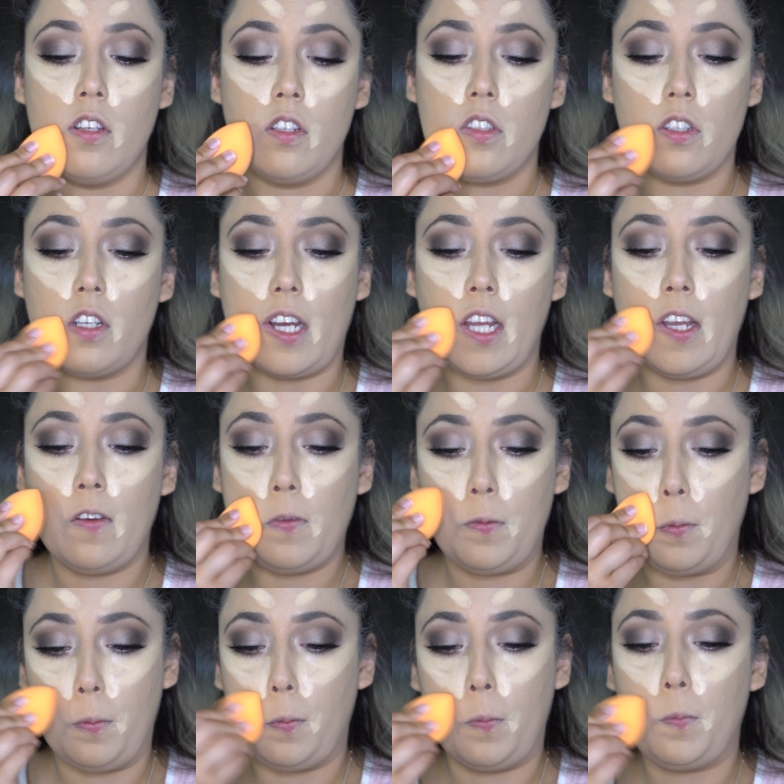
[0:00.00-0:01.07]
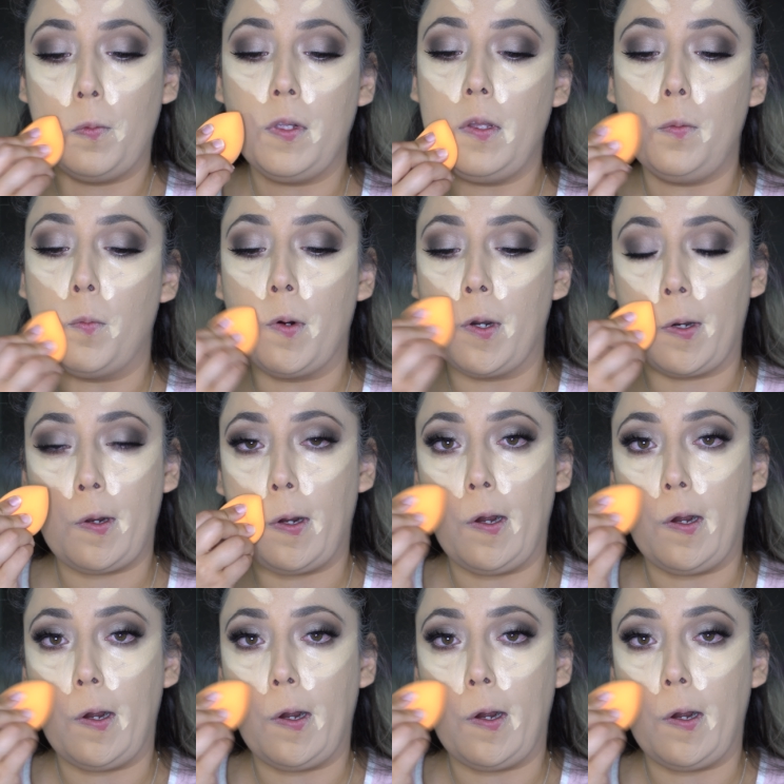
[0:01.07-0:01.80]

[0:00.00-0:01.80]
So I have to really work